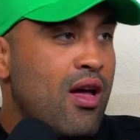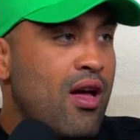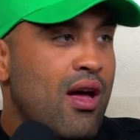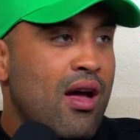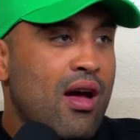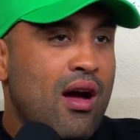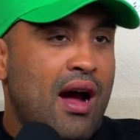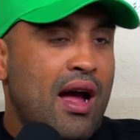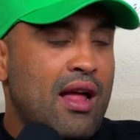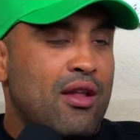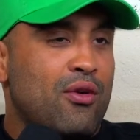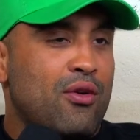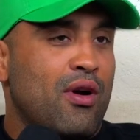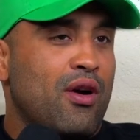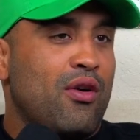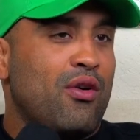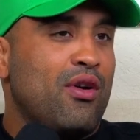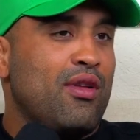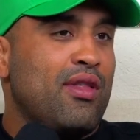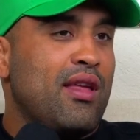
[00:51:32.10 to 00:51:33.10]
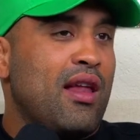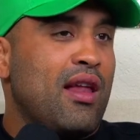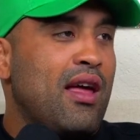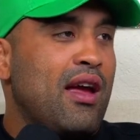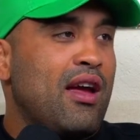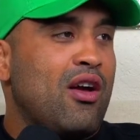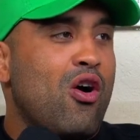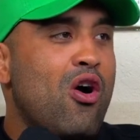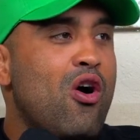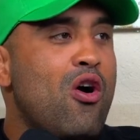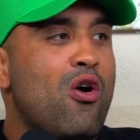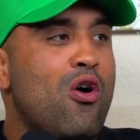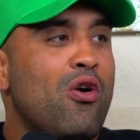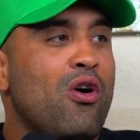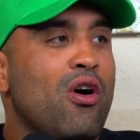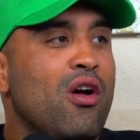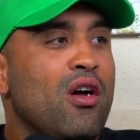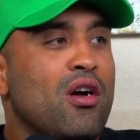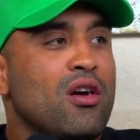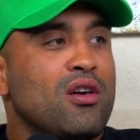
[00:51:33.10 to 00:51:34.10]
I don't agree with that. Like, oh,
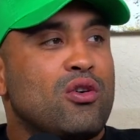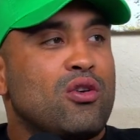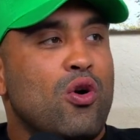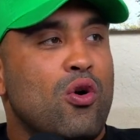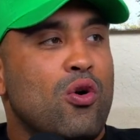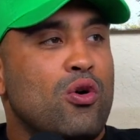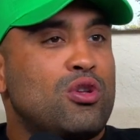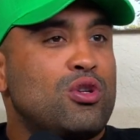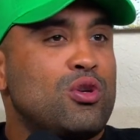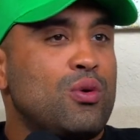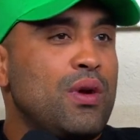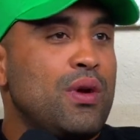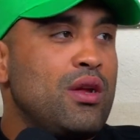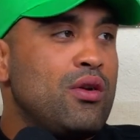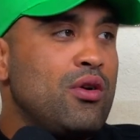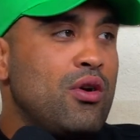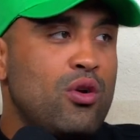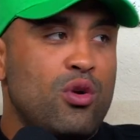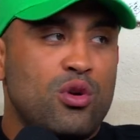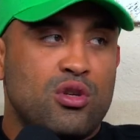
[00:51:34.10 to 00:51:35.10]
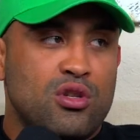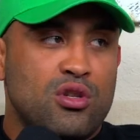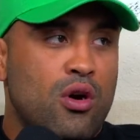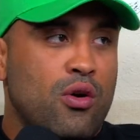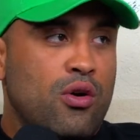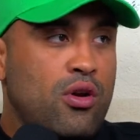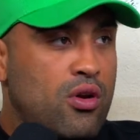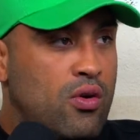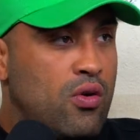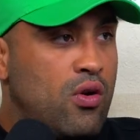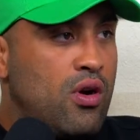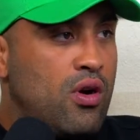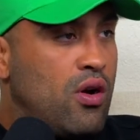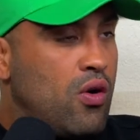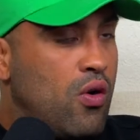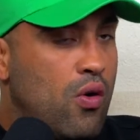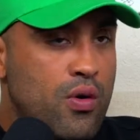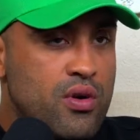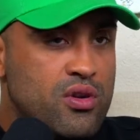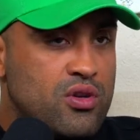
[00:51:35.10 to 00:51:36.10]
go to win or lose. No, you're going to
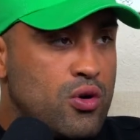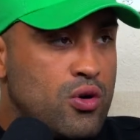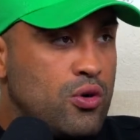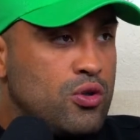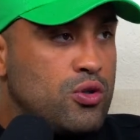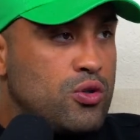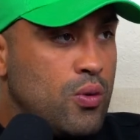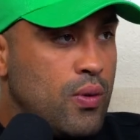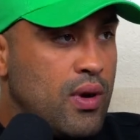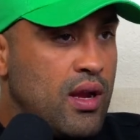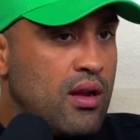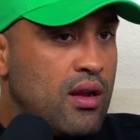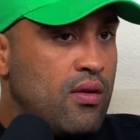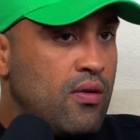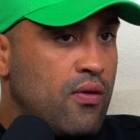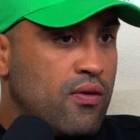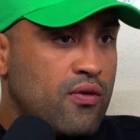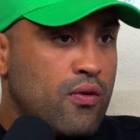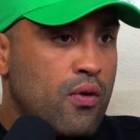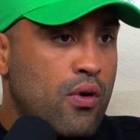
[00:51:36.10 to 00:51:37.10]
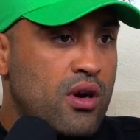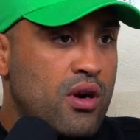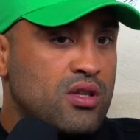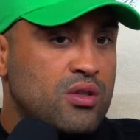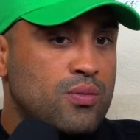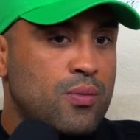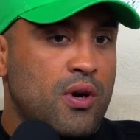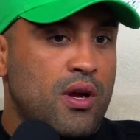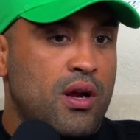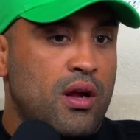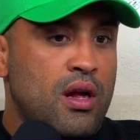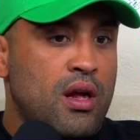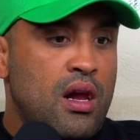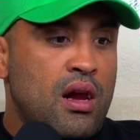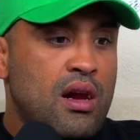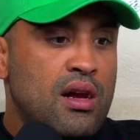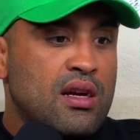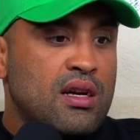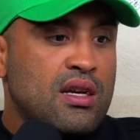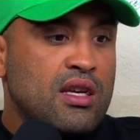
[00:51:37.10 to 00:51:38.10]
always go to win, of course, but
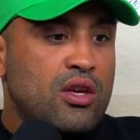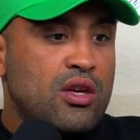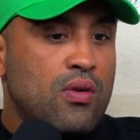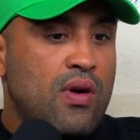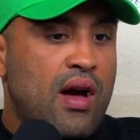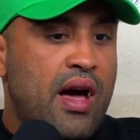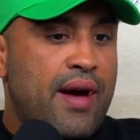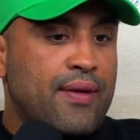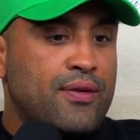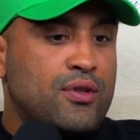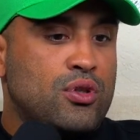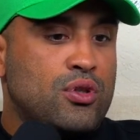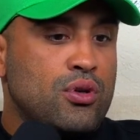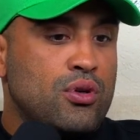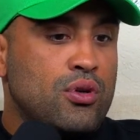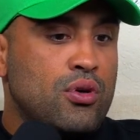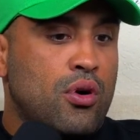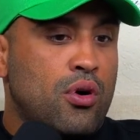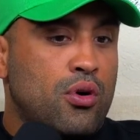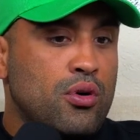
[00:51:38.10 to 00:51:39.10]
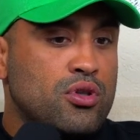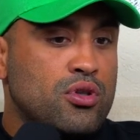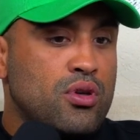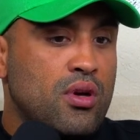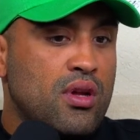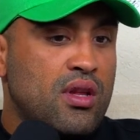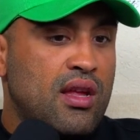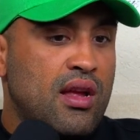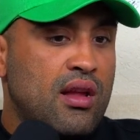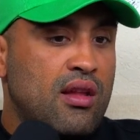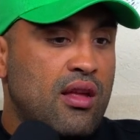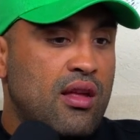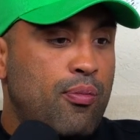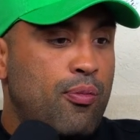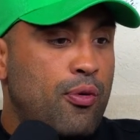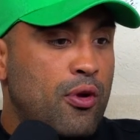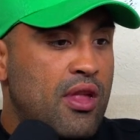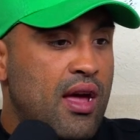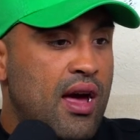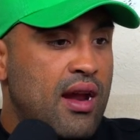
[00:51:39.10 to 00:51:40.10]
you have to also at the end they
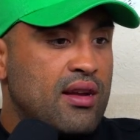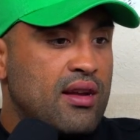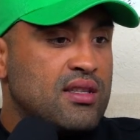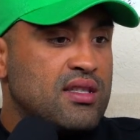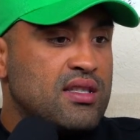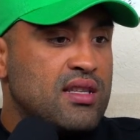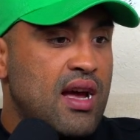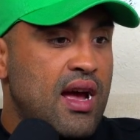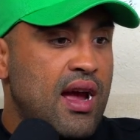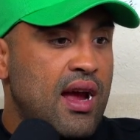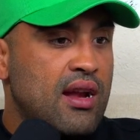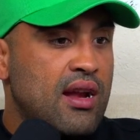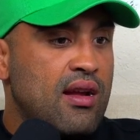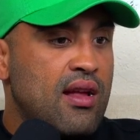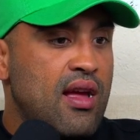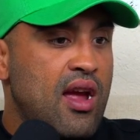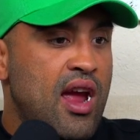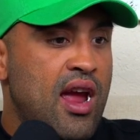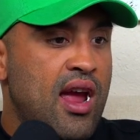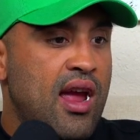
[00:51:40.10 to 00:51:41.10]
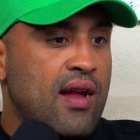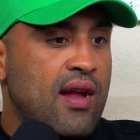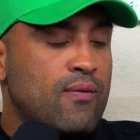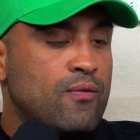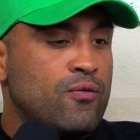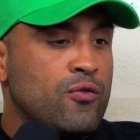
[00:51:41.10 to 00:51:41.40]
put that aside and